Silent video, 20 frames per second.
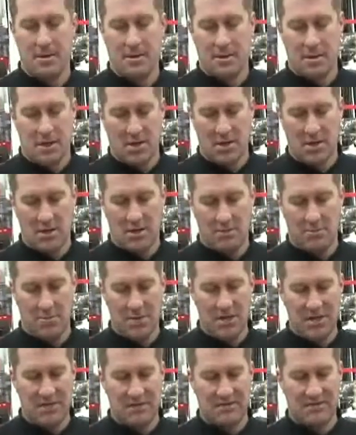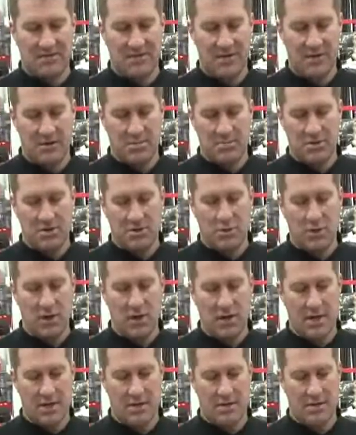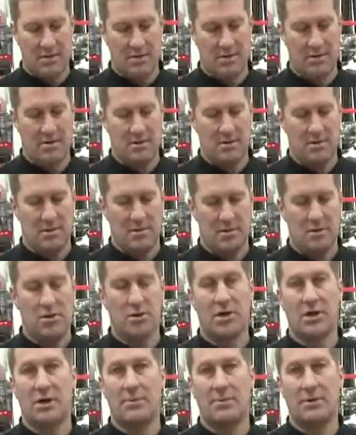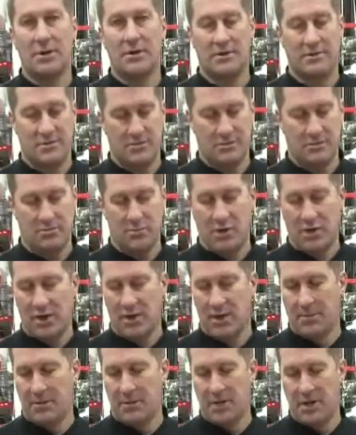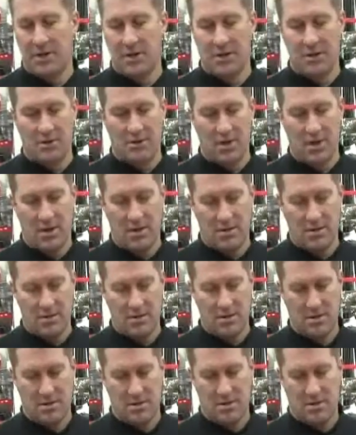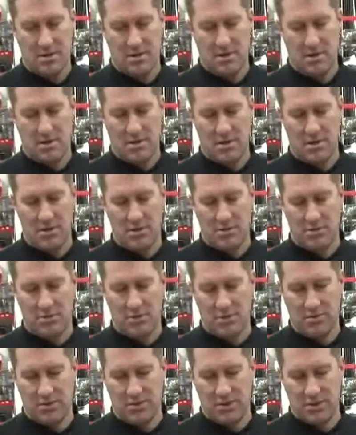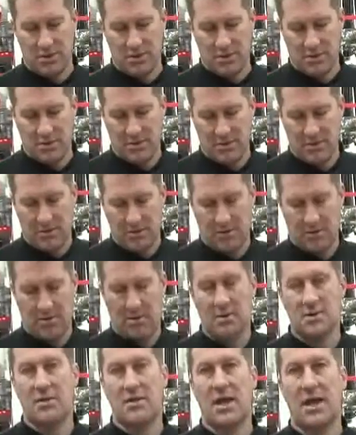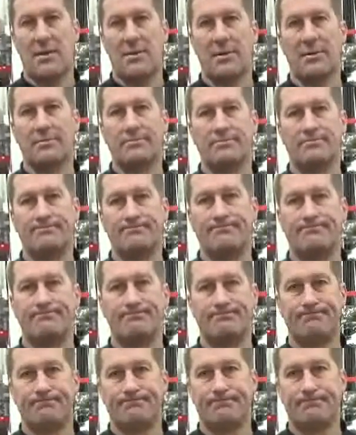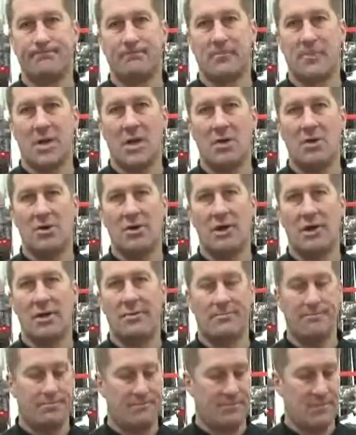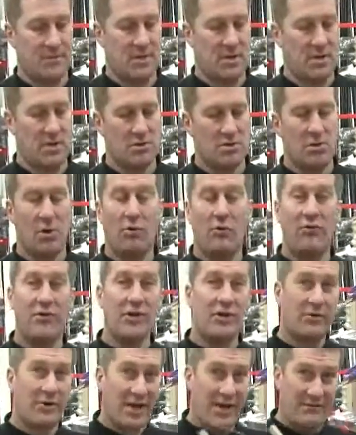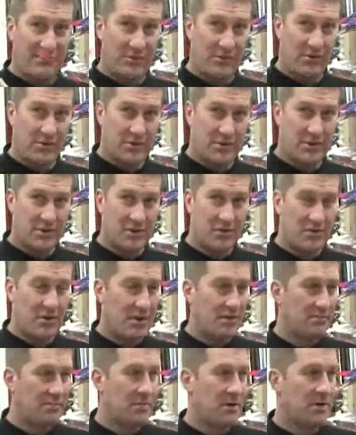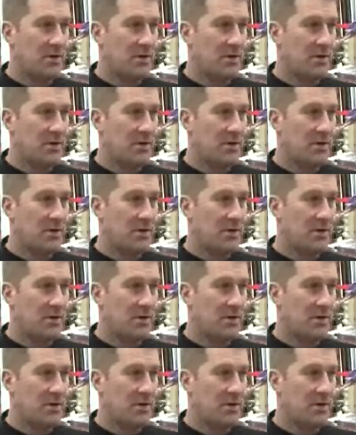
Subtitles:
cut another piece to fit in between your coupling. Put a coupling on either end, and then all you'll do is stab it, and you're done. So hopefully you don't have to go to this extreme.